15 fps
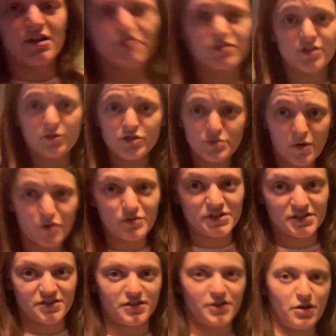So tomorrow
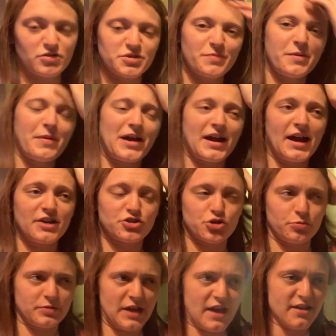is going to be my
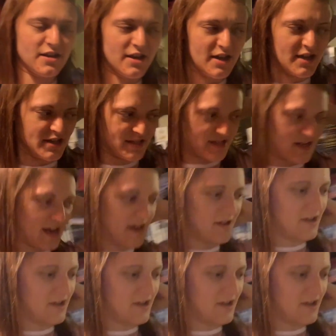catch-up day to get